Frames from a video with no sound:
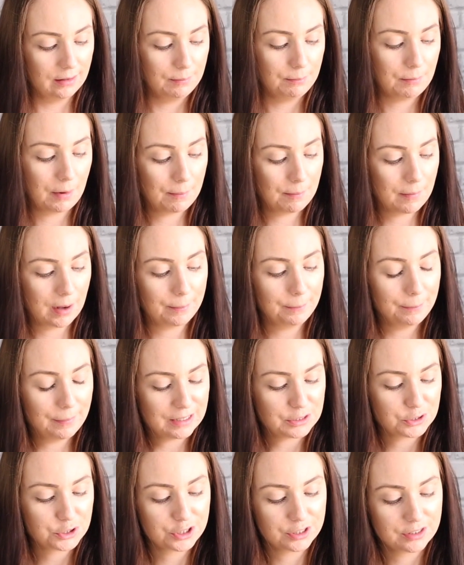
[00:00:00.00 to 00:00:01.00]
My mum
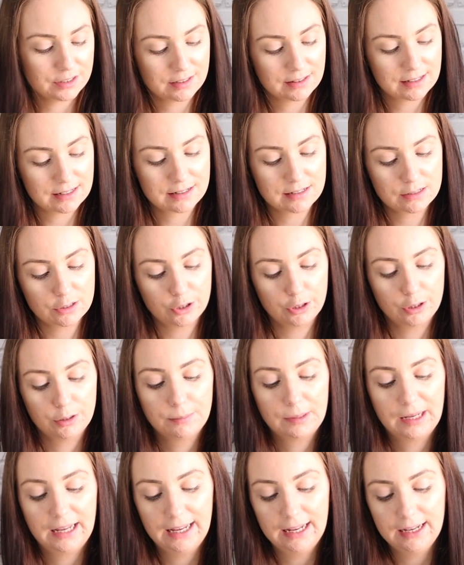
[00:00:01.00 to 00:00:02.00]
mentioned this to
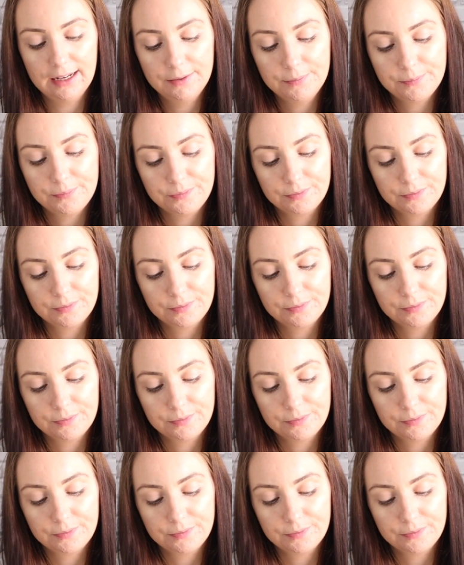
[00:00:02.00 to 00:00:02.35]
me,